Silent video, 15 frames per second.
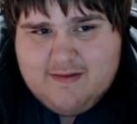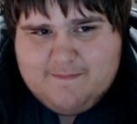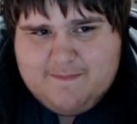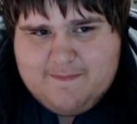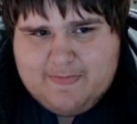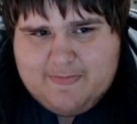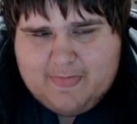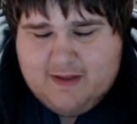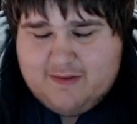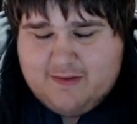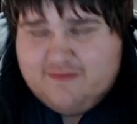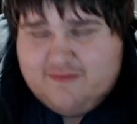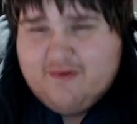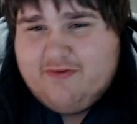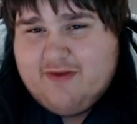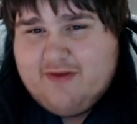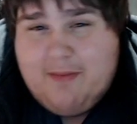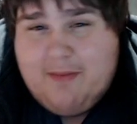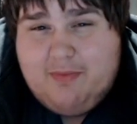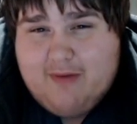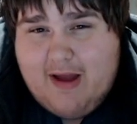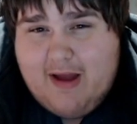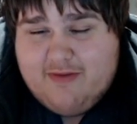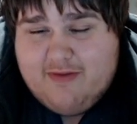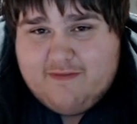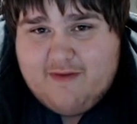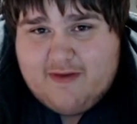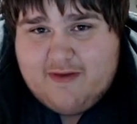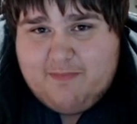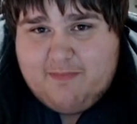And it's just a couple rounds of
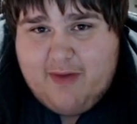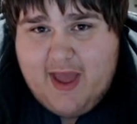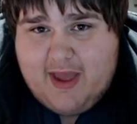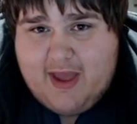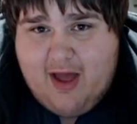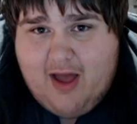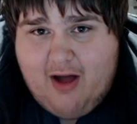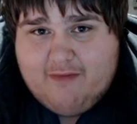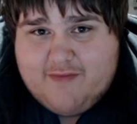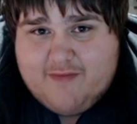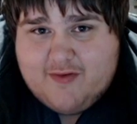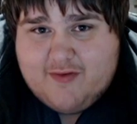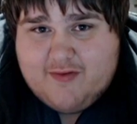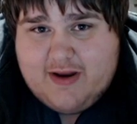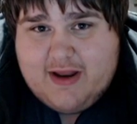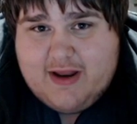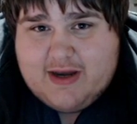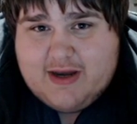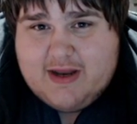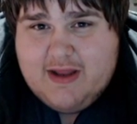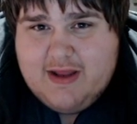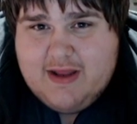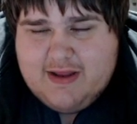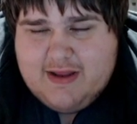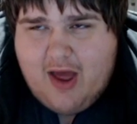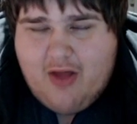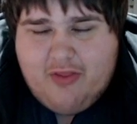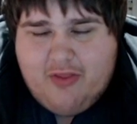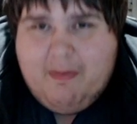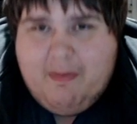us playing Call of Duty and,
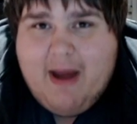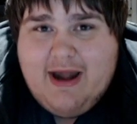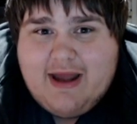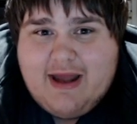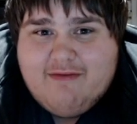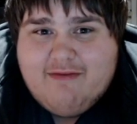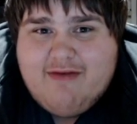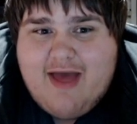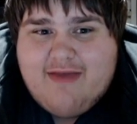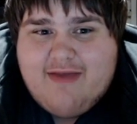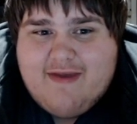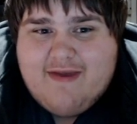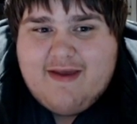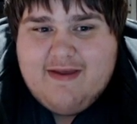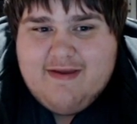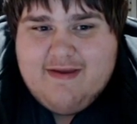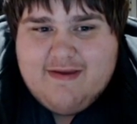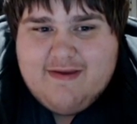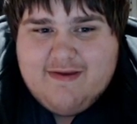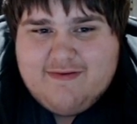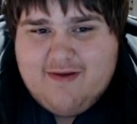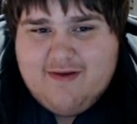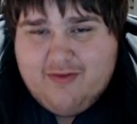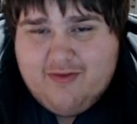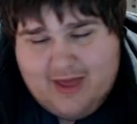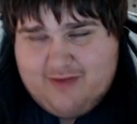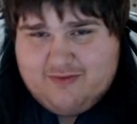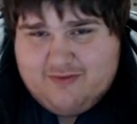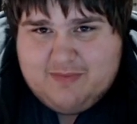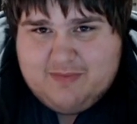the Binding of Isaac, so that
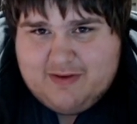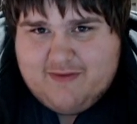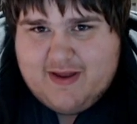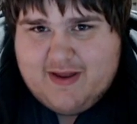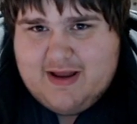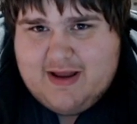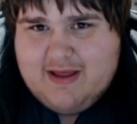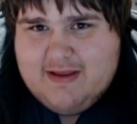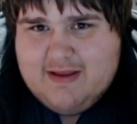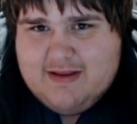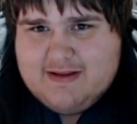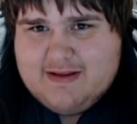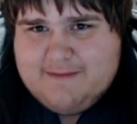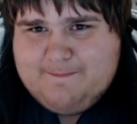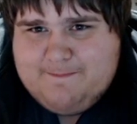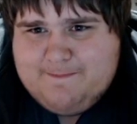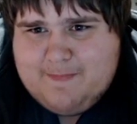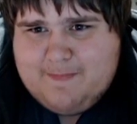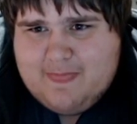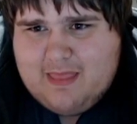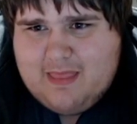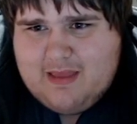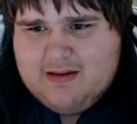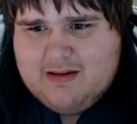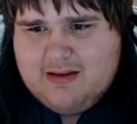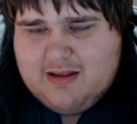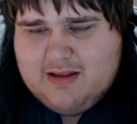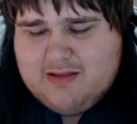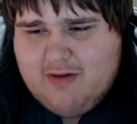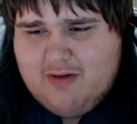should be fun.
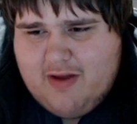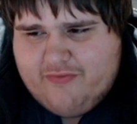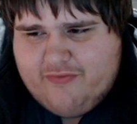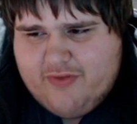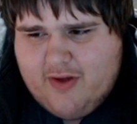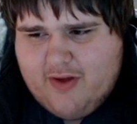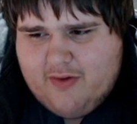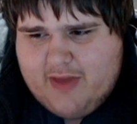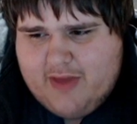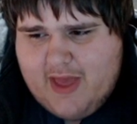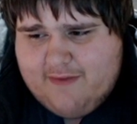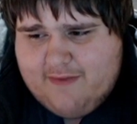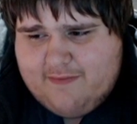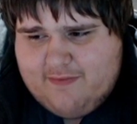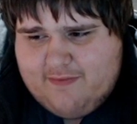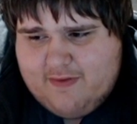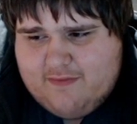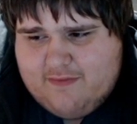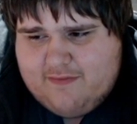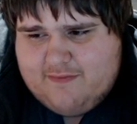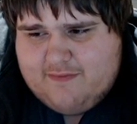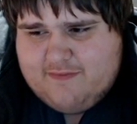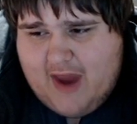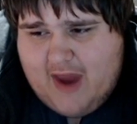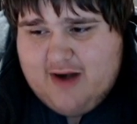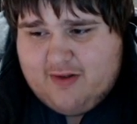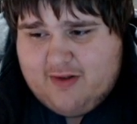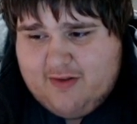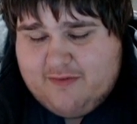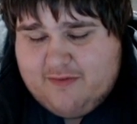Otherwise, though, yes, this channel
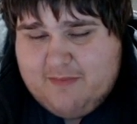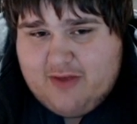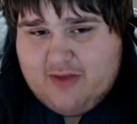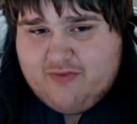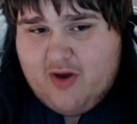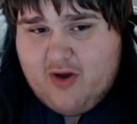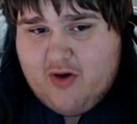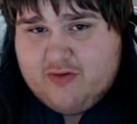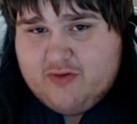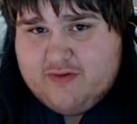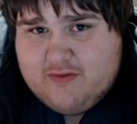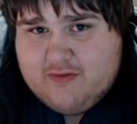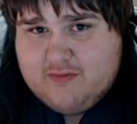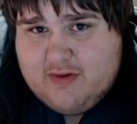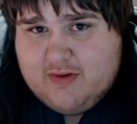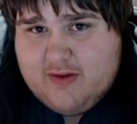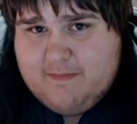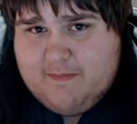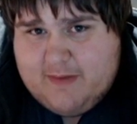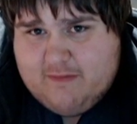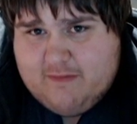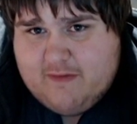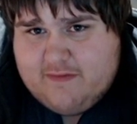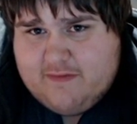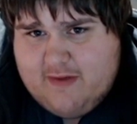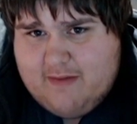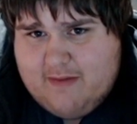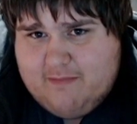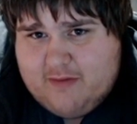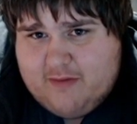is about to go into a bit of a
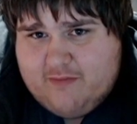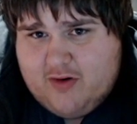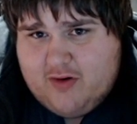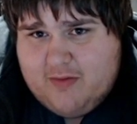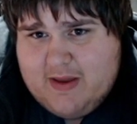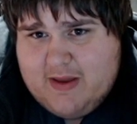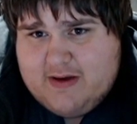slumber for a bit.